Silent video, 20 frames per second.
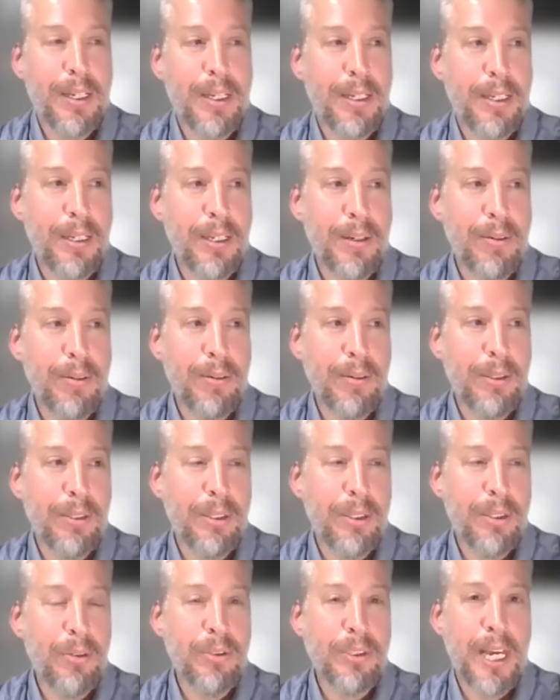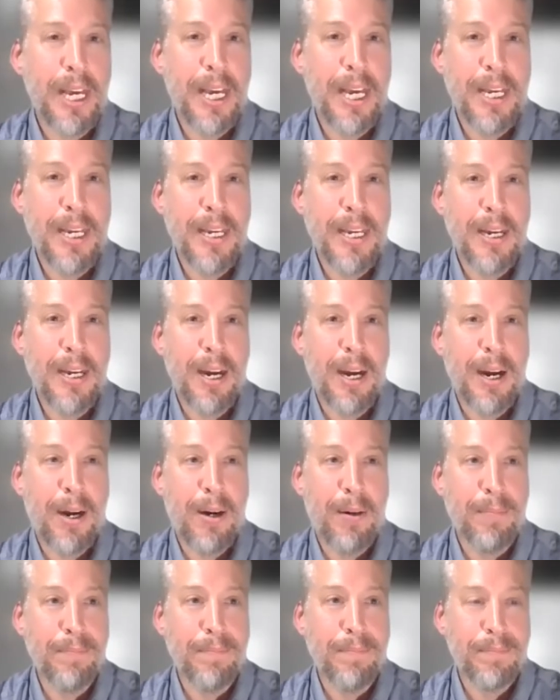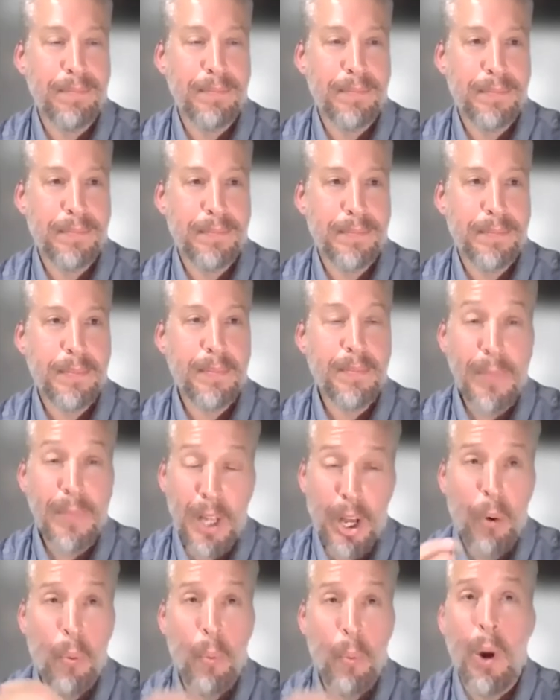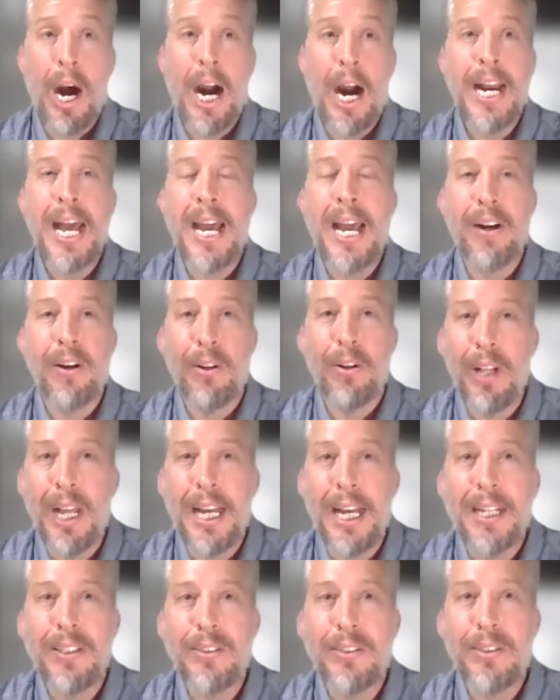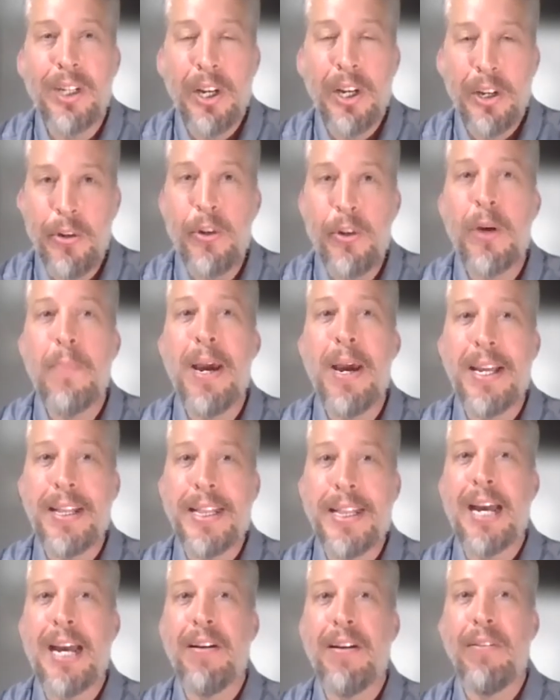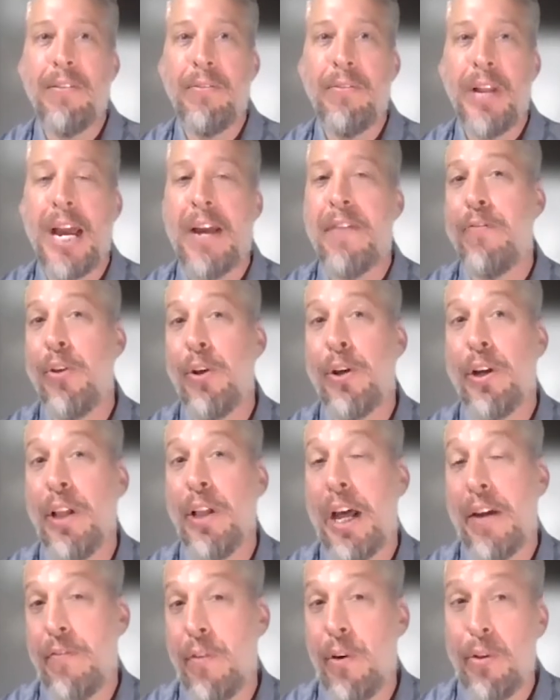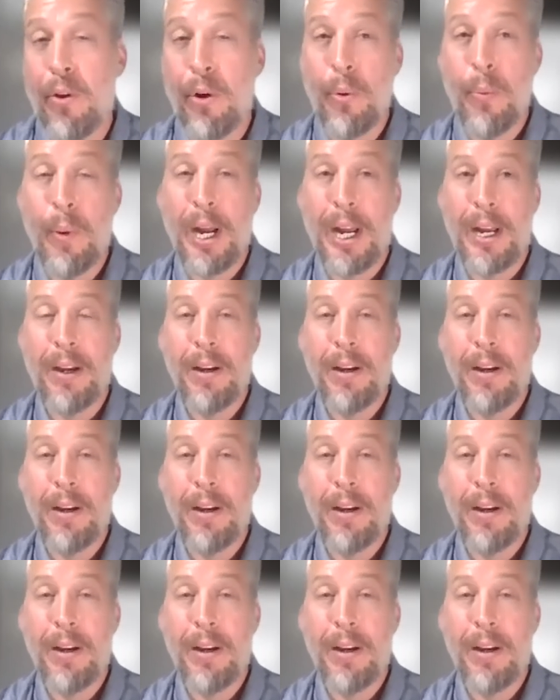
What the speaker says: you use a wide angle lens, you can make that knife look a lot further away.